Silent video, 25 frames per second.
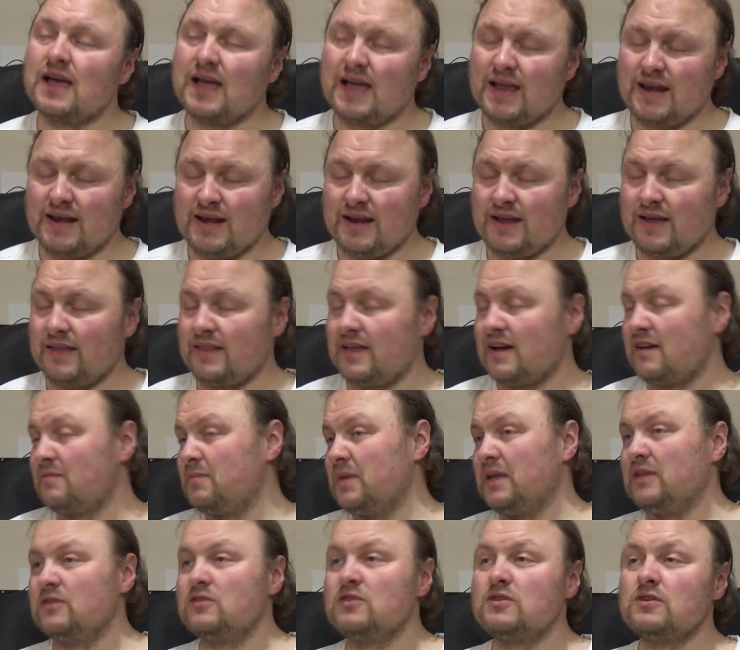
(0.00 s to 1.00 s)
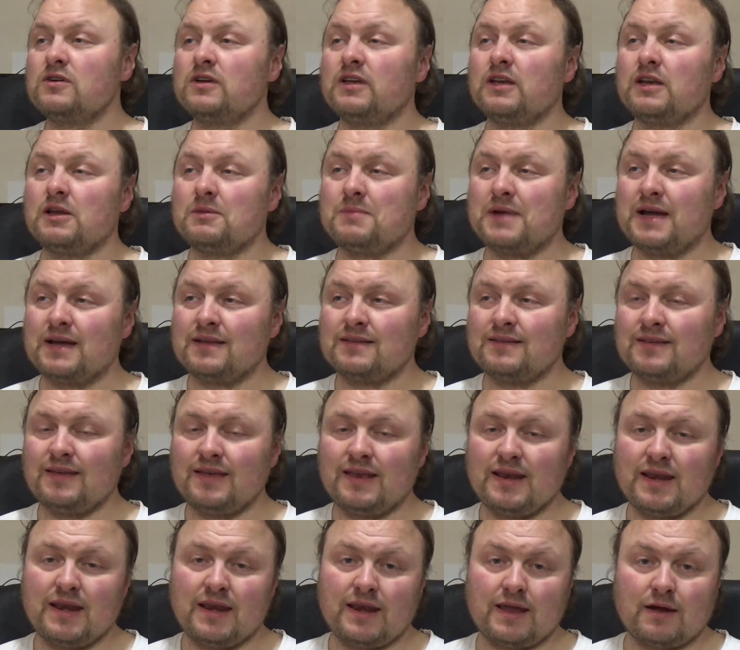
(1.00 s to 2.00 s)
And now that I've been talking about
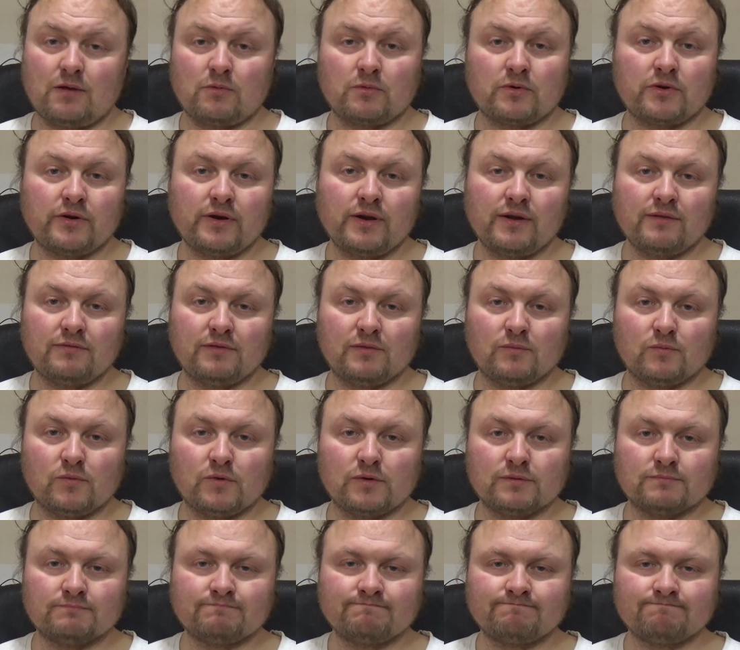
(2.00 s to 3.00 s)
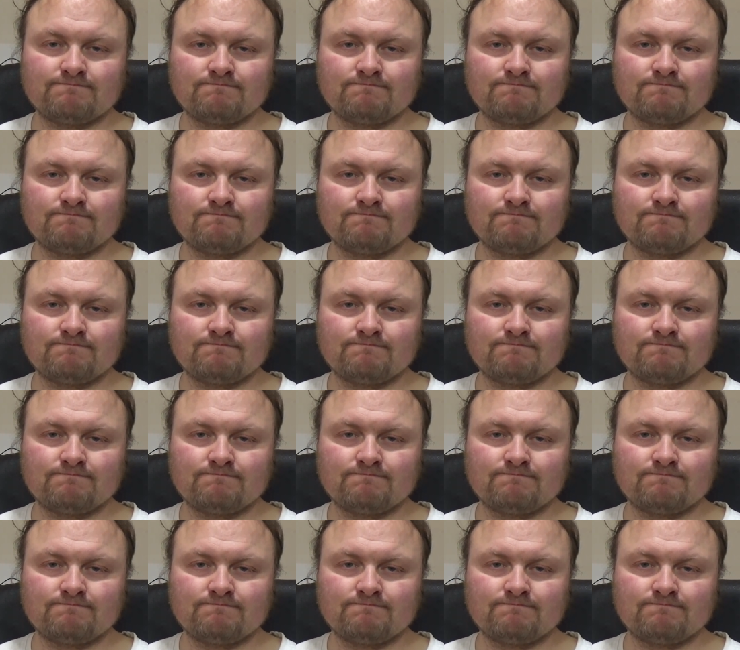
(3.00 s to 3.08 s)
it, now I'm craving one.